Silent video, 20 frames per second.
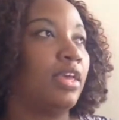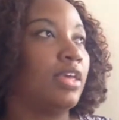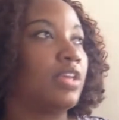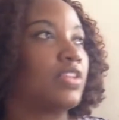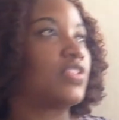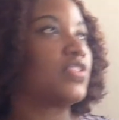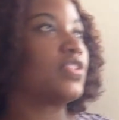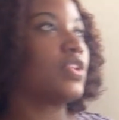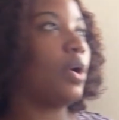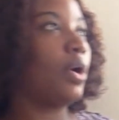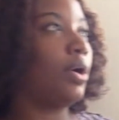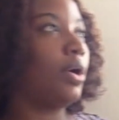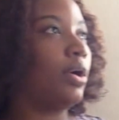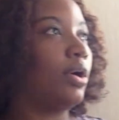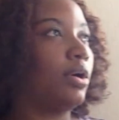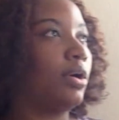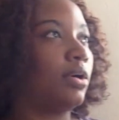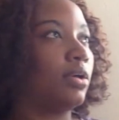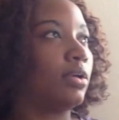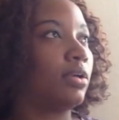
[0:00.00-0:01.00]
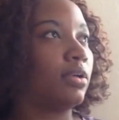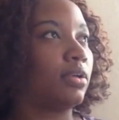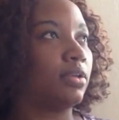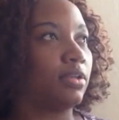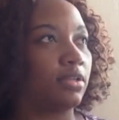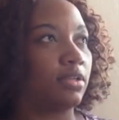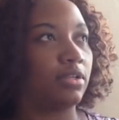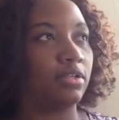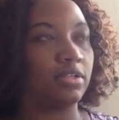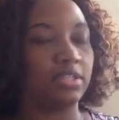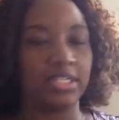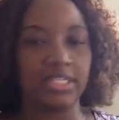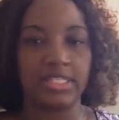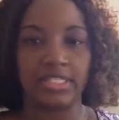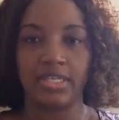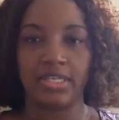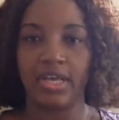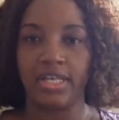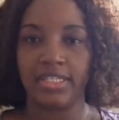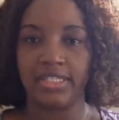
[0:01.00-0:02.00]
So this
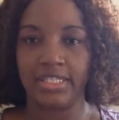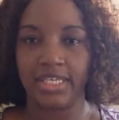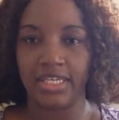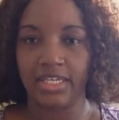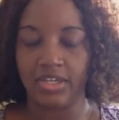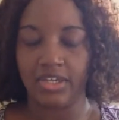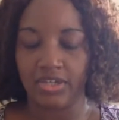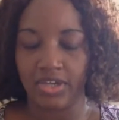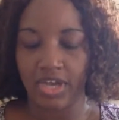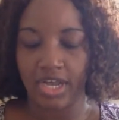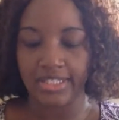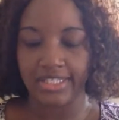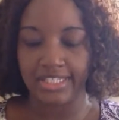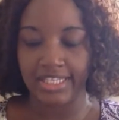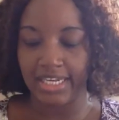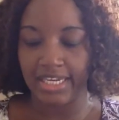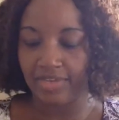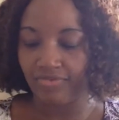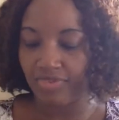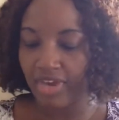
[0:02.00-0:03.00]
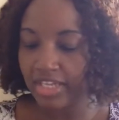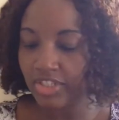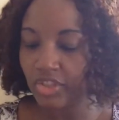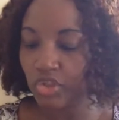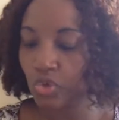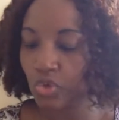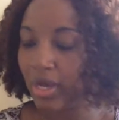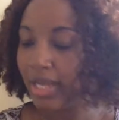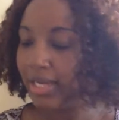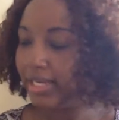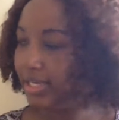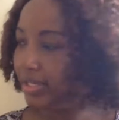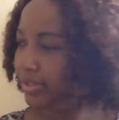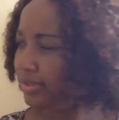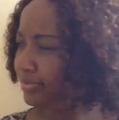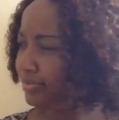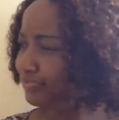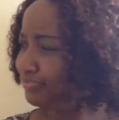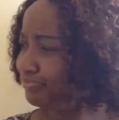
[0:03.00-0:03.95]
continued until eventually